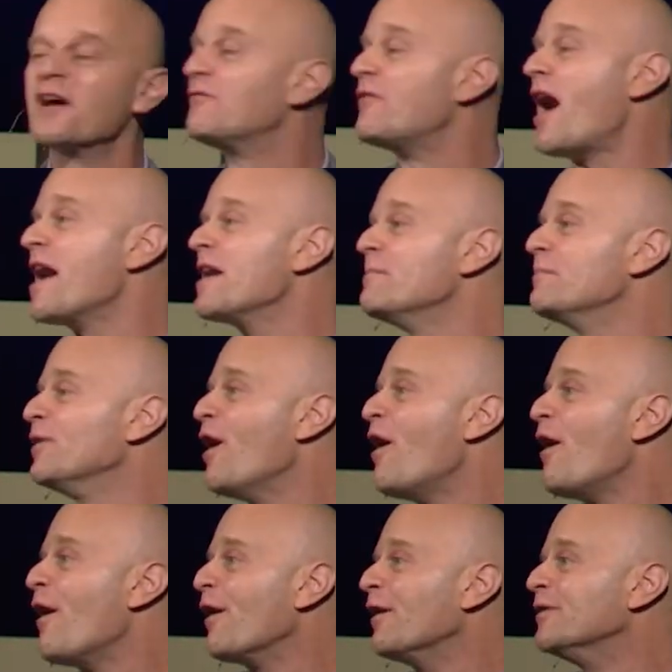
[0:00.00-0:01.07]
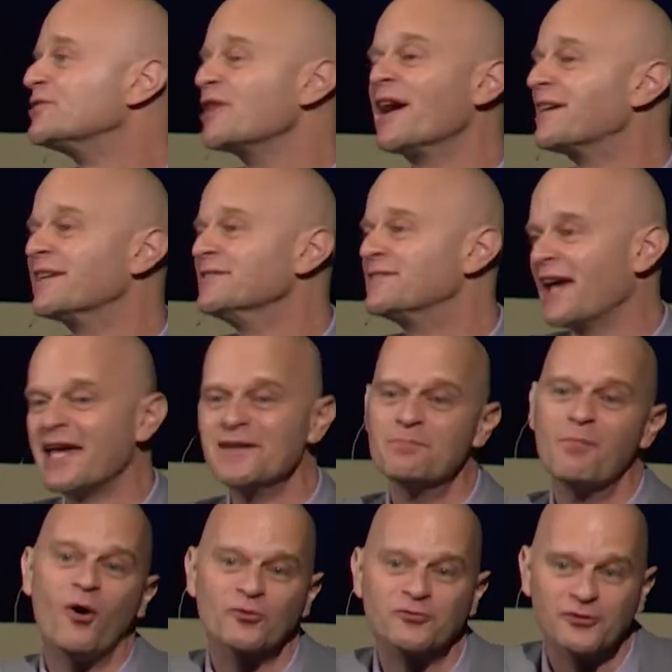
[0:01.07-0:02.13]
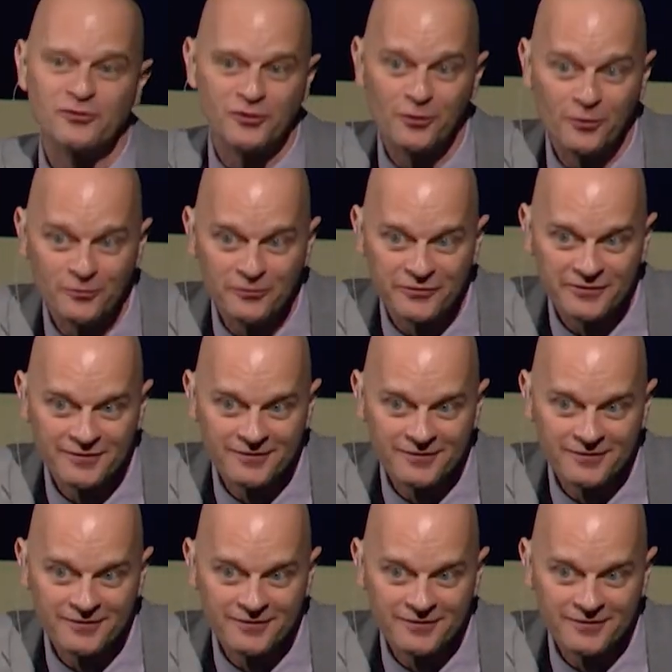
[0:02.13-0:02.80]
I am large, I contain multitudes,"